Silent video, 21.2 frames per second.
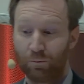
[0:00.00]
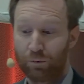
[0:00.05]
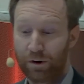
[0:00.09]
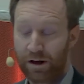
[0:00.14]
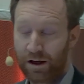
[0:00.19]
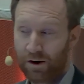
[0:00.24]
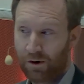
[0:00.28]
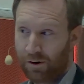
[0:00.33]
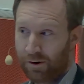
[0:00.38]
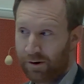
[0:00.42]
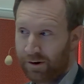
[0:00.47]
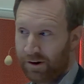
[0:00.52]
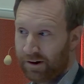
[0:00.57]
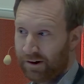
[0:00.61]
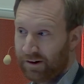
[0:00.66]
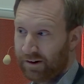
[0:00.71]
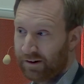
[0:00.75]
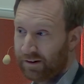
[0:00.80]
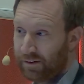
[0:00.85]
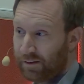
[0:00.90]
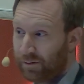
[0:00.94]
We are
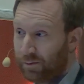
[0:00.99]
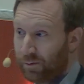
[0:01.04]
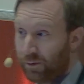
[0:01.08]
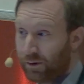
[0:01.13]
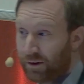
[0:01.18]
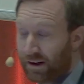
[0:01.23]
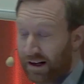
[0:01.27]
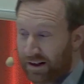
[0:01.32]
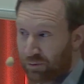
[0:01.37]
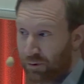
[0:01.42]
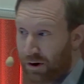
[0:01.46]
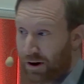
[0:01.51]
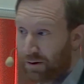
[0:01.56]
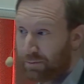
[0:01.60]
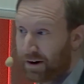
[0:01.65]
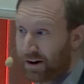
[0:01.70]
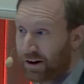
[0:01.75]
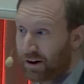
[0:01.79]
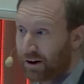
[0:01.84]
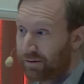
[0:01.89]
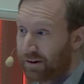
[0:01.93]
a class
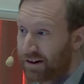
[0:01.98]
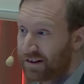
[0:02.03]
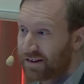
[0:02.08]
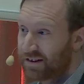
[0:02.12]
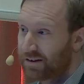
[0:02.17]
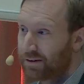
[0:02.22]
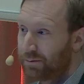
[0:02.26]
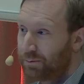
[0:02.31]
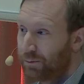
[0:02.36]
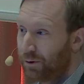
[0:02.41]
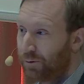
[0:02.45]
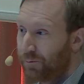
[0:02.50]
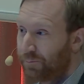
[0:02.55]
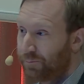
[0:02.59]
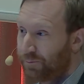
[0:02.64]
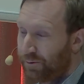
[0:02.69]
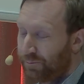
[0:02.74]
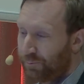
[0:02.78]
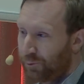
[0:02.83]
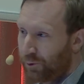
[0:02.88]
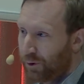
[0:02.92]
1 medical device, both
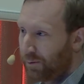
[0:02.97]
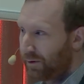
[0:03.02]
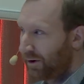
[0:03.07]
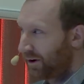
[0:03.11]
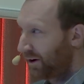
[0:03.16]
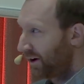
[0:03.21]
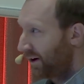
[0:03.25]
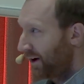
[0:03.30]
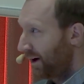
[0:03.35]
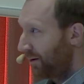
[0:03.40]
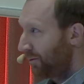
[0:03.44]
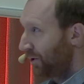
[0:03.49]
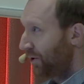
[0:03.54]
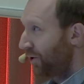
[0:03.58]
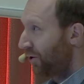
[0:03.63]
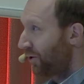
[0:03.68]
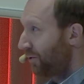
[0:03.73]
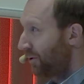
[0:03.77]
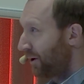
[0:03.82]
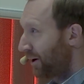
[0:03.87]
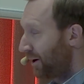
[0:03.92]
from an
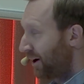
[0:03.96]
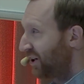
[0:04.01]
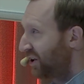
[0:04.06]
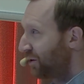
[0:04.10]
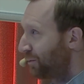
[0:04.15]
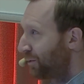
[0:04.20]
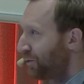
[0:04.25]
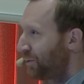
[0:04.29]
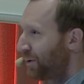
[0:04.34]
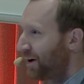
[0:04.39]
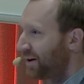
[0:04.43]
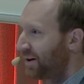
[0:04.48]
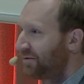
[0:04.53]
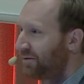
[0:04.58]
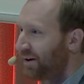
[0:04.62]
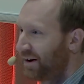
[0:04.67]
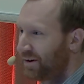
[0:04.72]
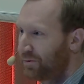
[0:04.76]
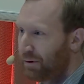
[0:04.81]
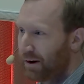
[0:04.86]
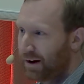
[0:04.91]
MDR regulation
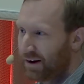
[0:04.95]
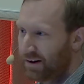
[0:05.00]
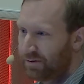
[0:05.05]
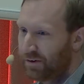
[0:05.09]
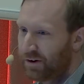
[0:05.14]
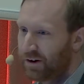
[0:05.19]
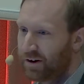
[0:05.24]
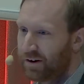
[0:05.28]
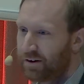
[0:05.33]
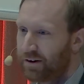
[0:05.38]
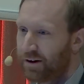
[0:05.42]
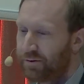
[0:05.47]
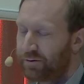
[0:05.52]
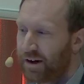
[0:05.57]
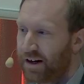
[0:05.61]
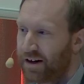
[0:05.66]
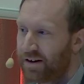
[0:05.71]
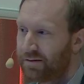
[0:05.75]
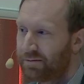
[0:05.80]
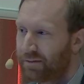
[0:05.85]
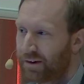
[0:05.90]
perspective as well as the
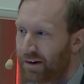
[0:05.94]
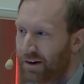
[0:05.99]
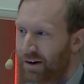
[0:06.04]
FDA.